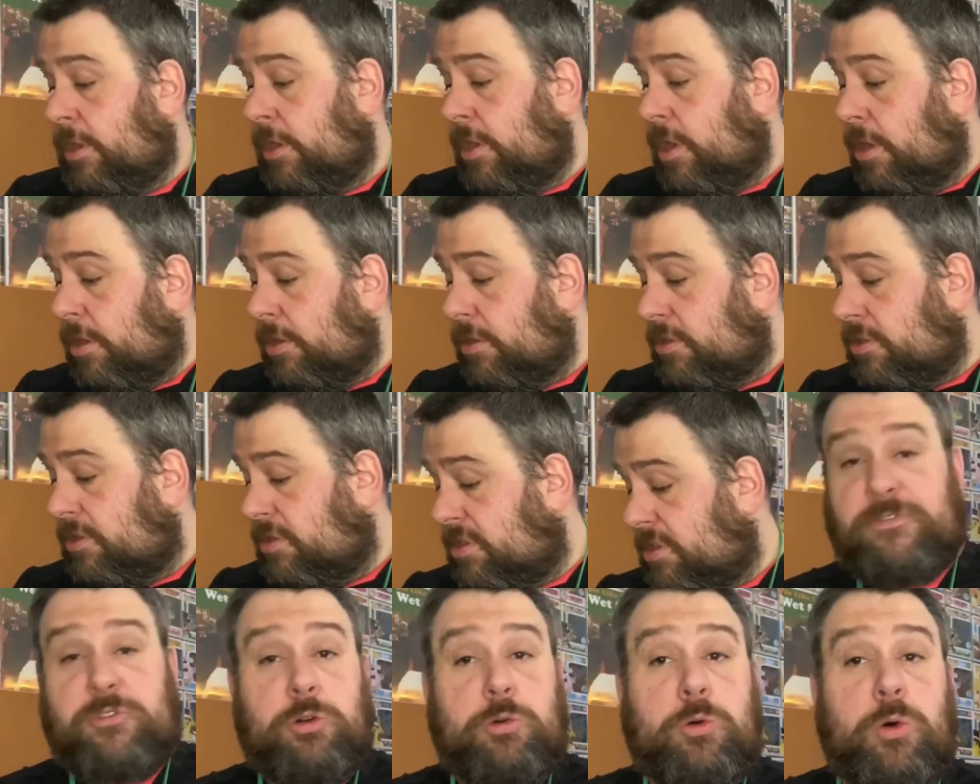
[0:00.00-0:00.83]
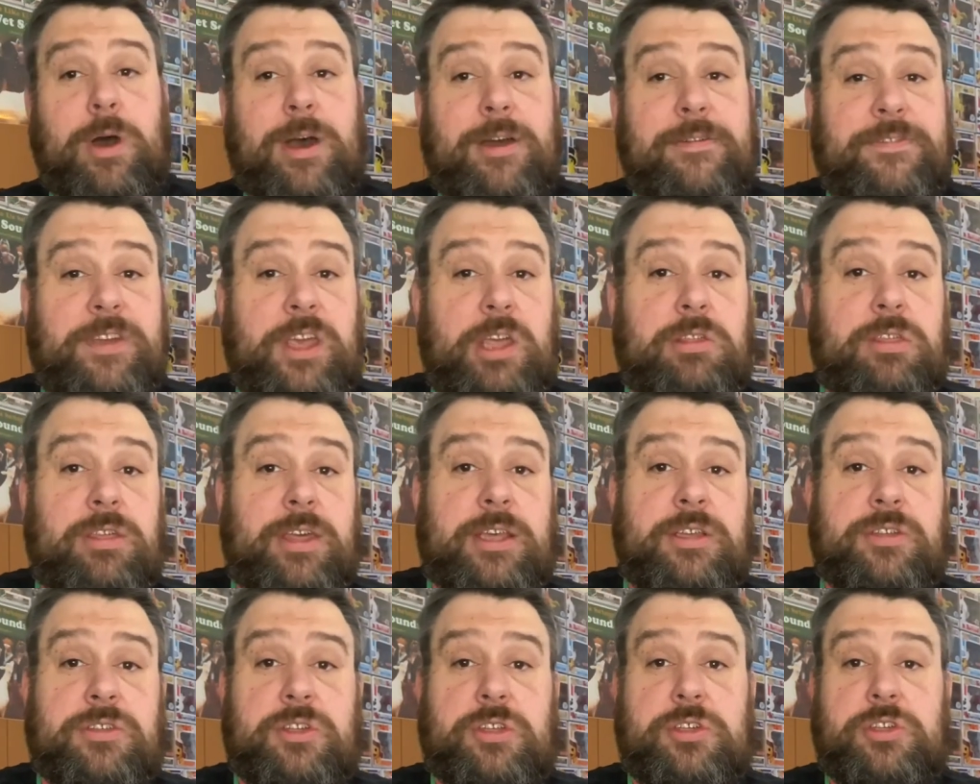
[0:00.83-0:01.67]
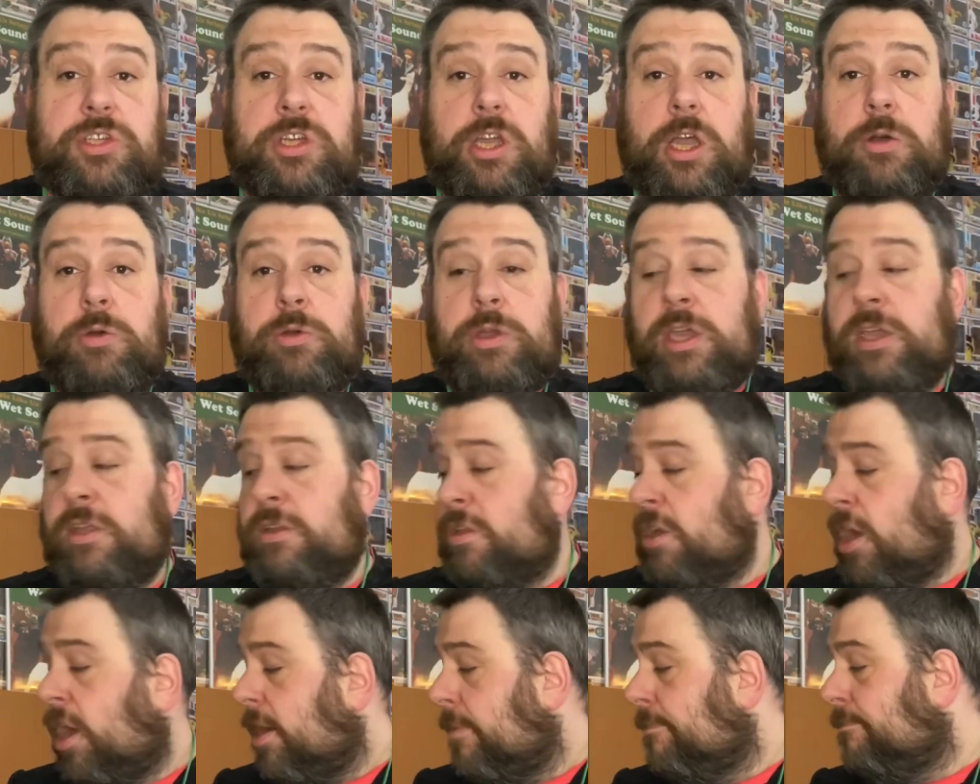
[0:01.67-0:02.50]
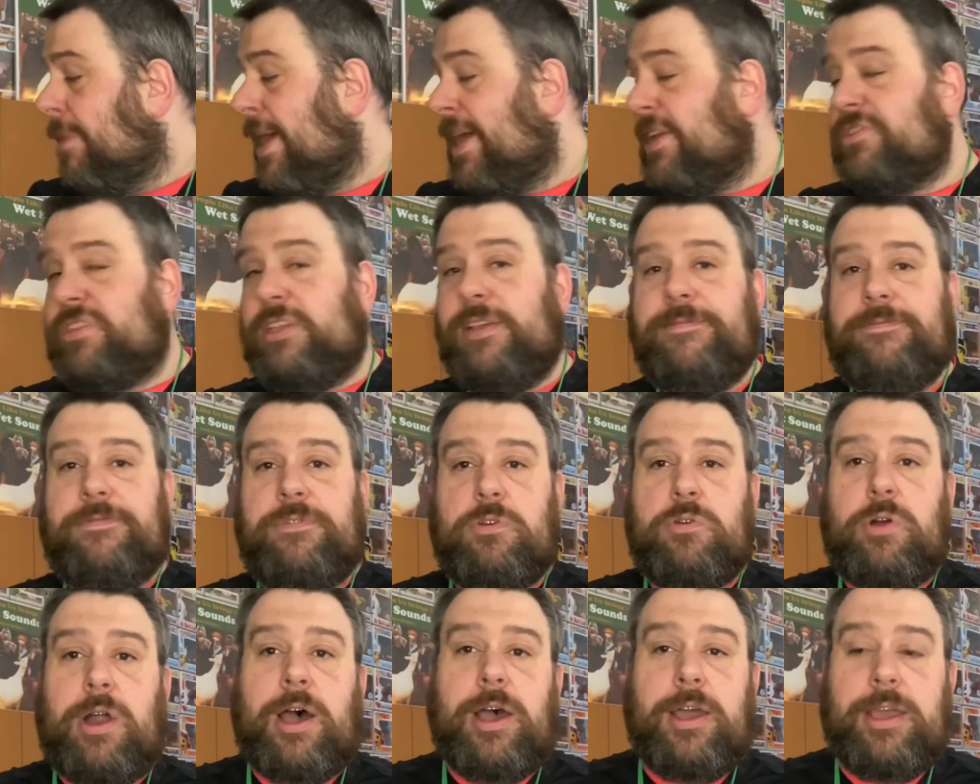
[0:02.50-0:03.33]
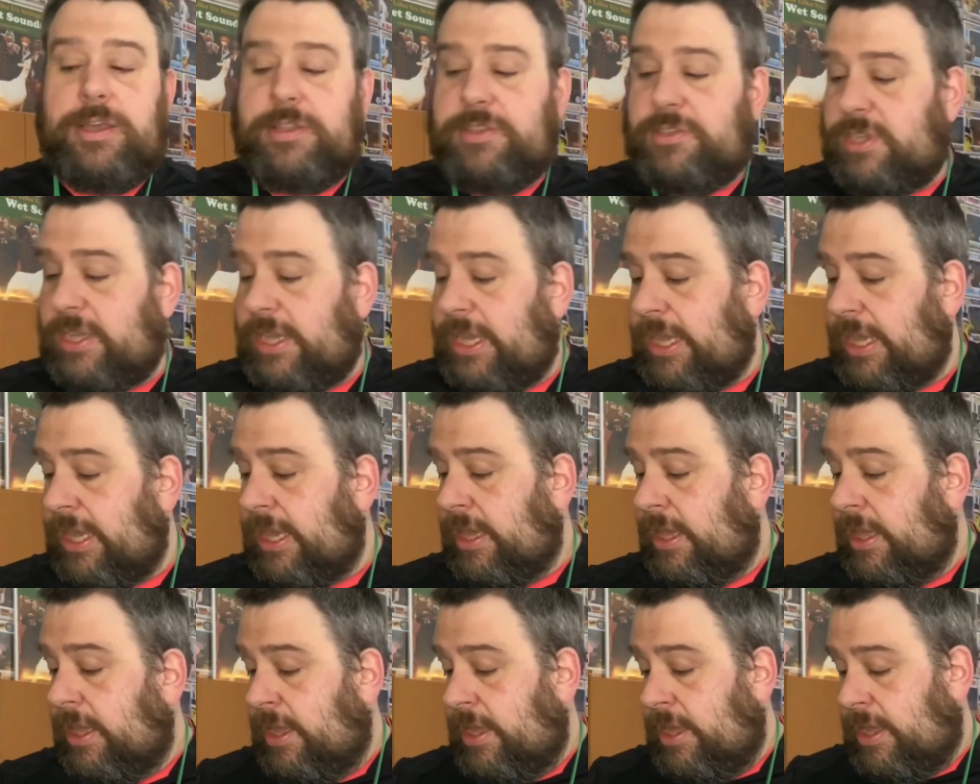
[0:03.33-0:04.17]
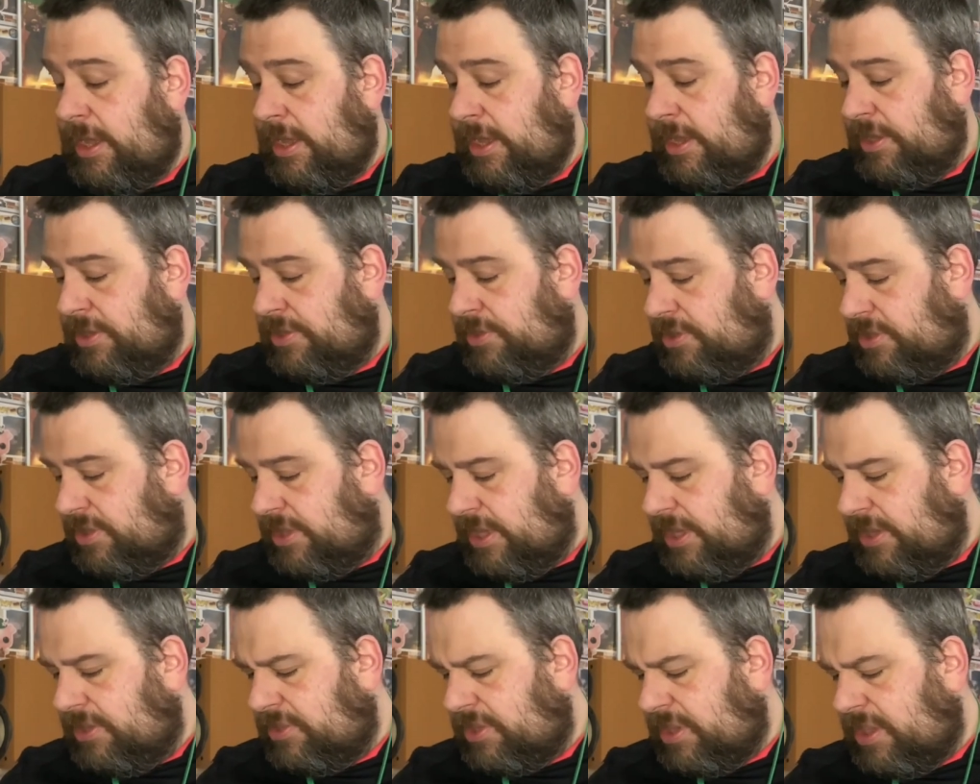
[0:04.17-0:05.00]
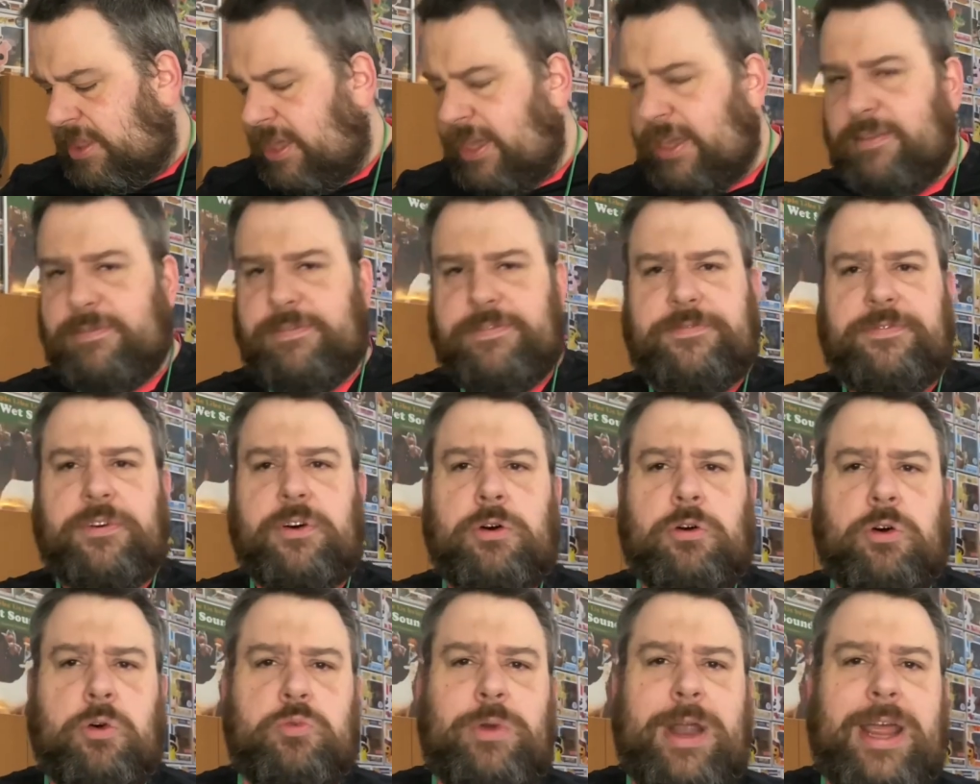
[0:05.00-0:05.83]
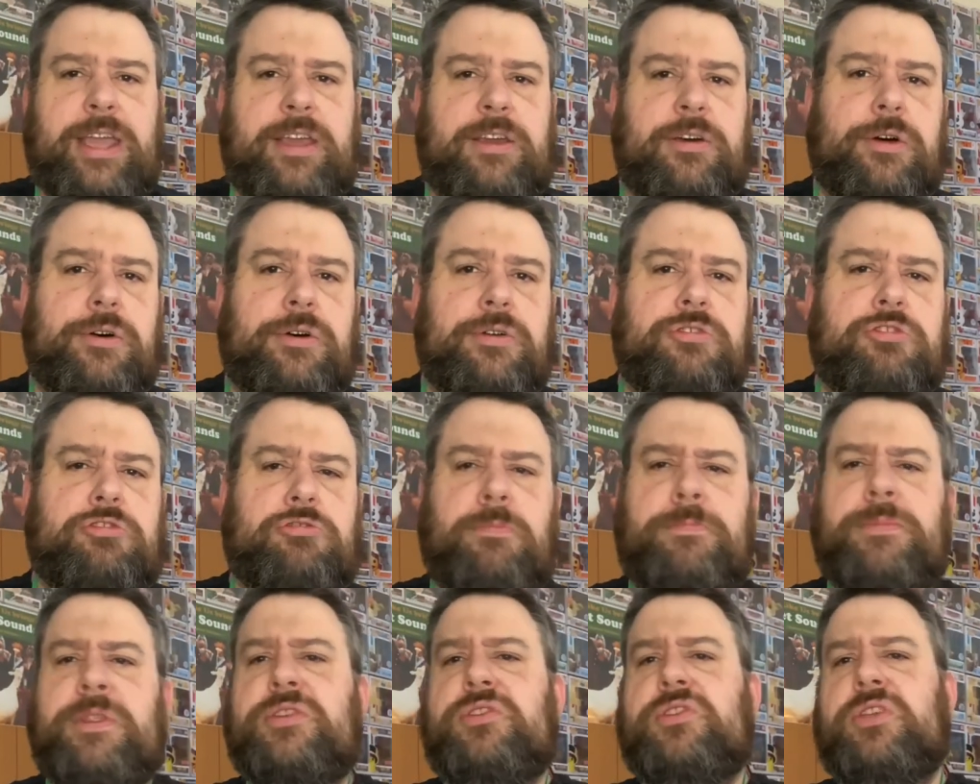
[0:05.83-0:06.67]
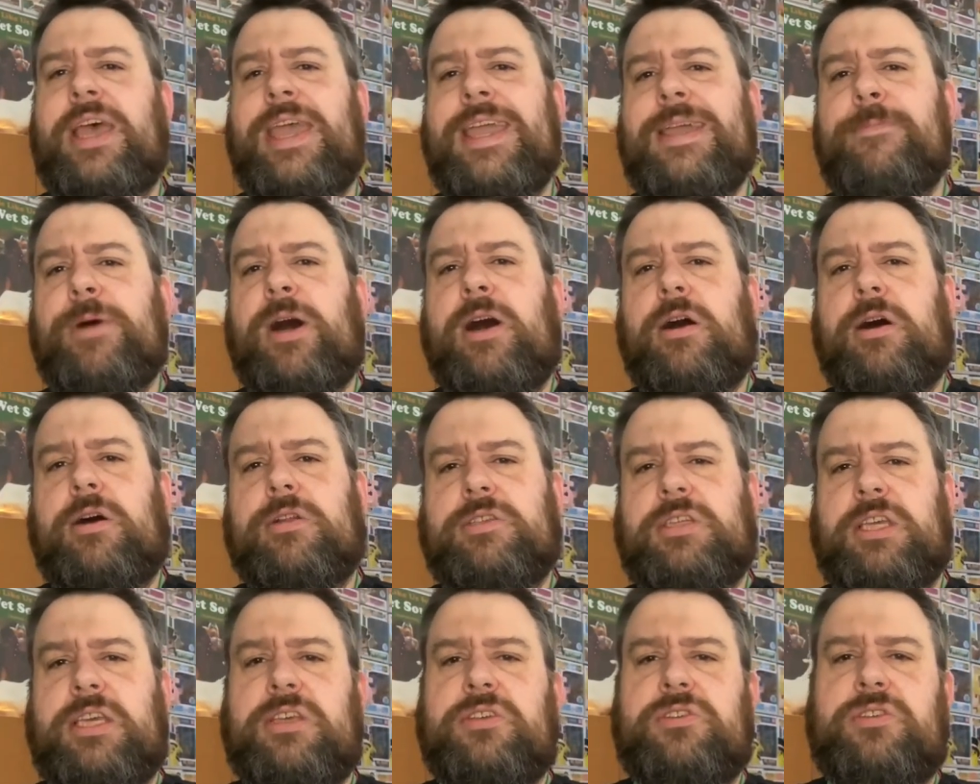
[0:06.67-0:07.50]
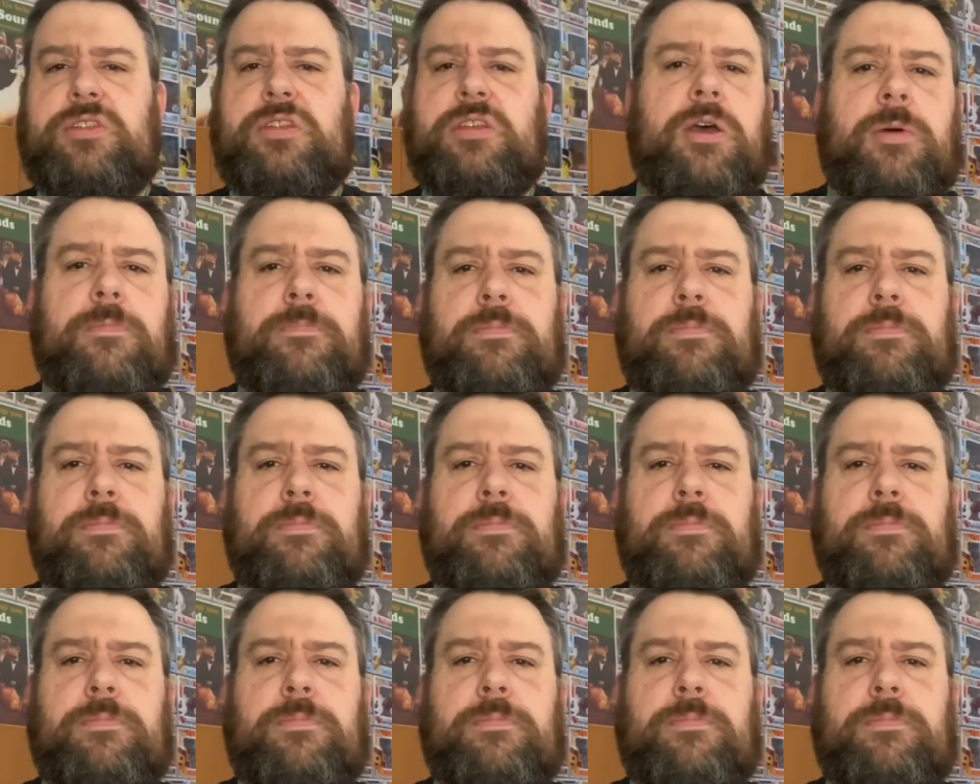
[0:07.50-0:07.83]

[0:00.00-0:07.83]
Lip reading: Got quite a few things to show you, not a massive variety, as there's I think four records from the same artist.